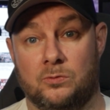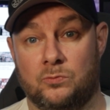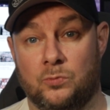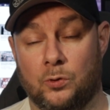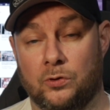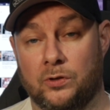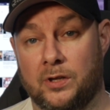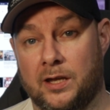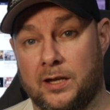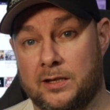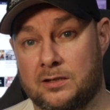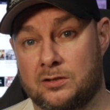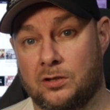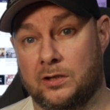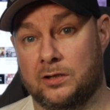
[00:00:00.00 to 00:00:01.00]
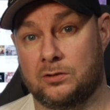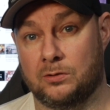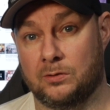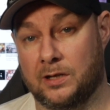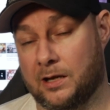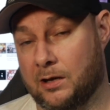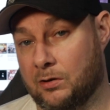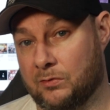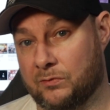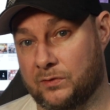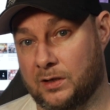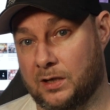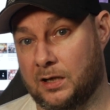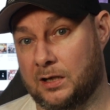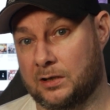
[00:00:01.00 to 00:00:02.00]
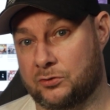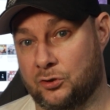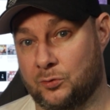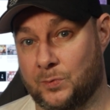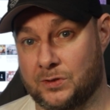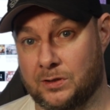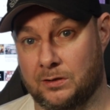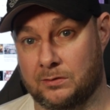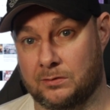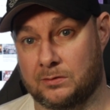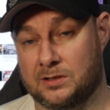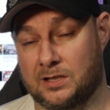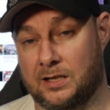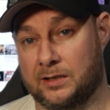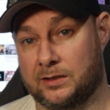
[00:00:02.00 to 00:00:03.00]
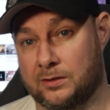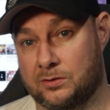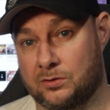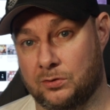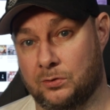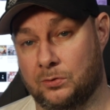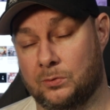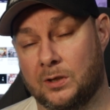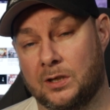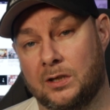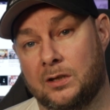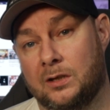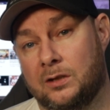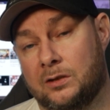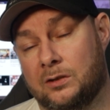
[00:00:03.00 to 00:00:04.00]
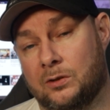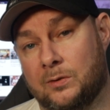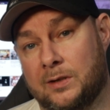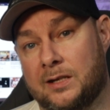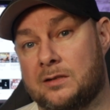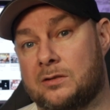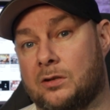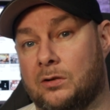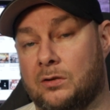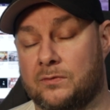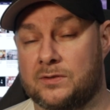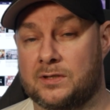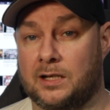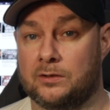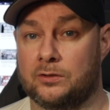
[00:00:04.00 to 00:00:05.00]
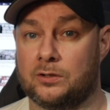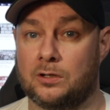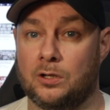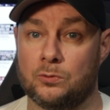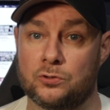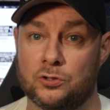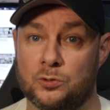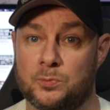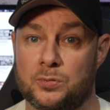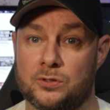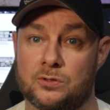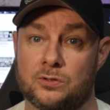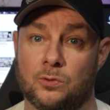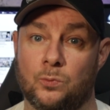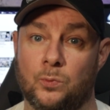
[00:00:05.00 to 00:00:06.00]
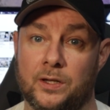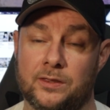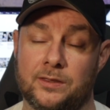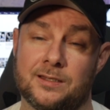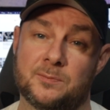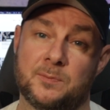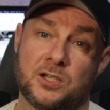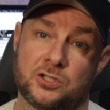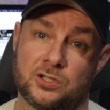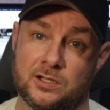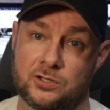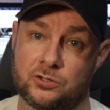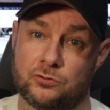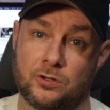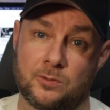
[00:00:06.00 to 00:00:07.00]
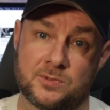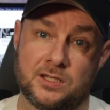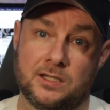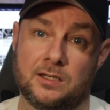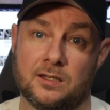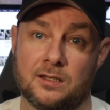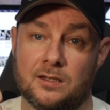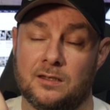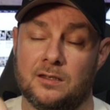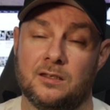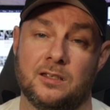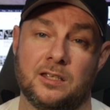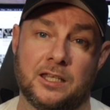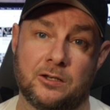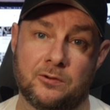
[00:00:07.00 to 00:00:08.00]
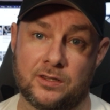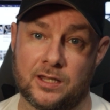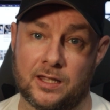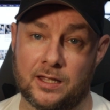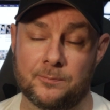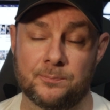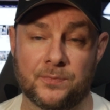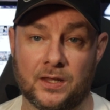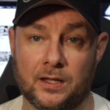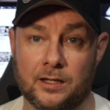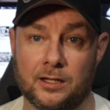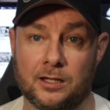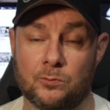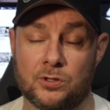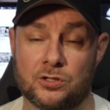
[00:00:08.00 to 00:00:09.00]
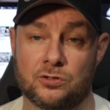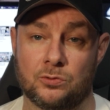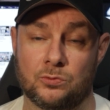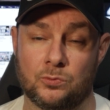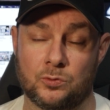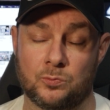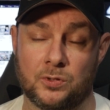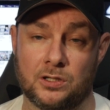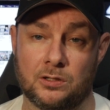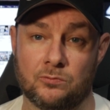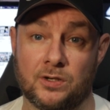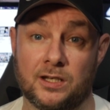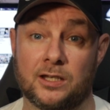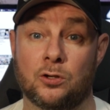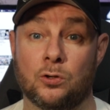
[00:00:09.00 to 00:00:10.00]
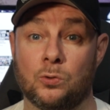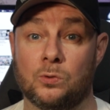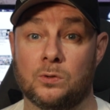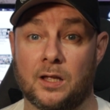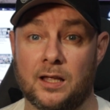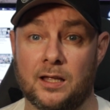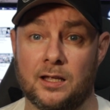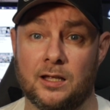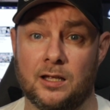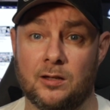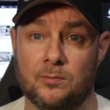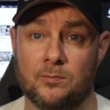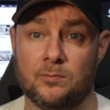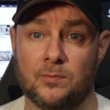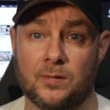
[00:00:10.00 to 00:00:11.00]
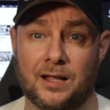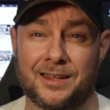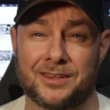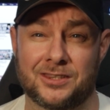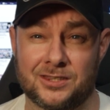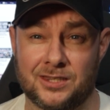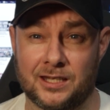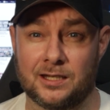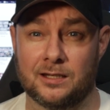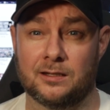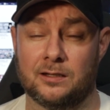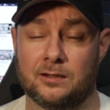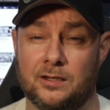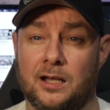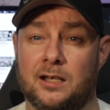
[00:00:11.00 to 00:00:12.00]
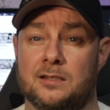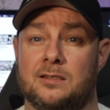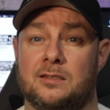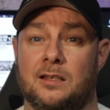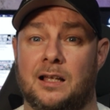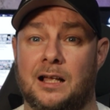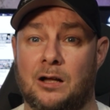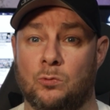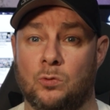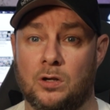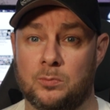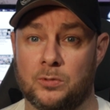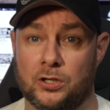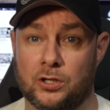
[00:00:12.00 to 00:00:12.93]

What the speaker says: run a solid unit of ARC Troopers alongside the 2 units of standard Clone Troopers with the Specialist dropped in here and there, which would be really cool. I think that's how I'm